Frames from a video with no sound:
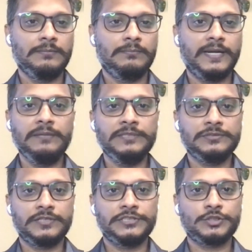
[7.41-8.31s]
My name is
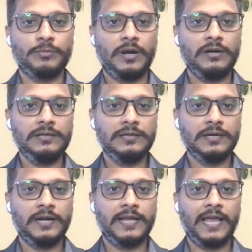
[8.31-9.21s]
Suresh Kumar
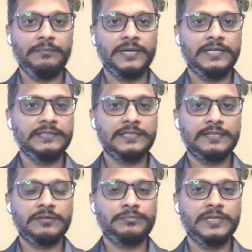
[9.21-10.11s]
and I'm heading the
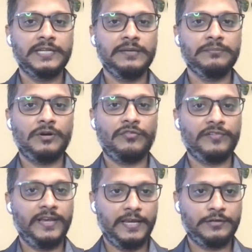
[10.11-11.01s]
development team of
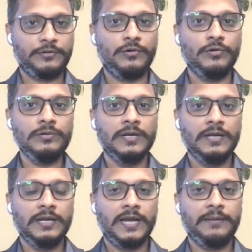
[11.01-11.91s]
AI Core
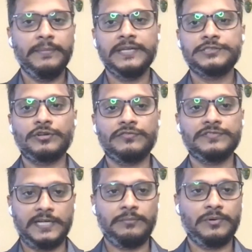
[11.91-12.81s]
and based out of
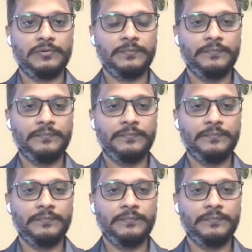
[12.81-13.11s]
Singapore.